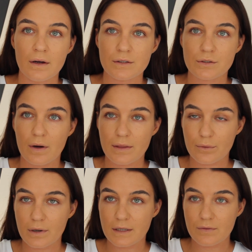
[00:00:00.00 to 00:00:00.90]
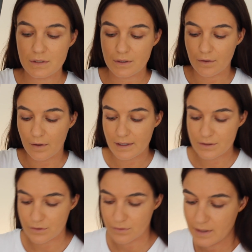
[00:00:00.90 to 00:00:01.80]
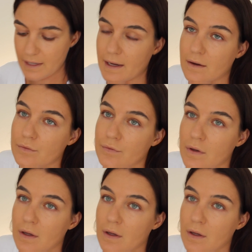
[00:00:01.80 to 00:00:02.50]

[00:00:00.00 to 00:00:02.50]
so I thought I'd give this a go. I do have